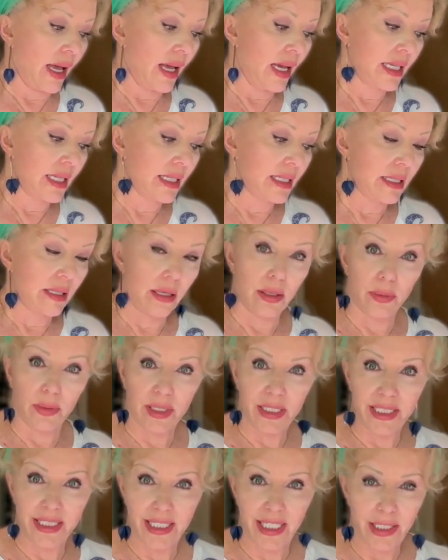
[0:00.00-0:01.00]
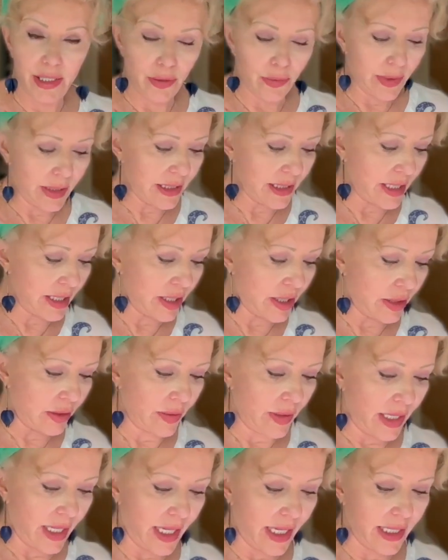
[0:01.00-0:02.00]
So I'm continuing to do
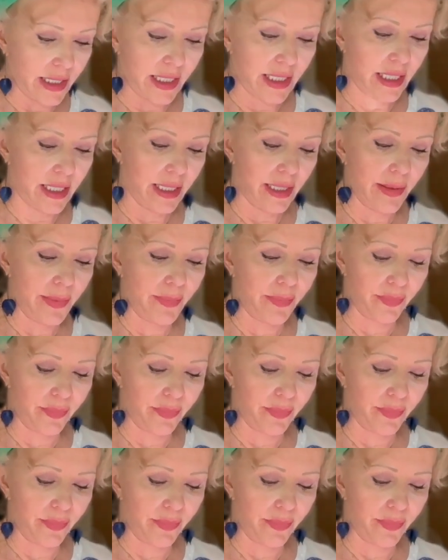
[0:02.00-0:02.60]
that.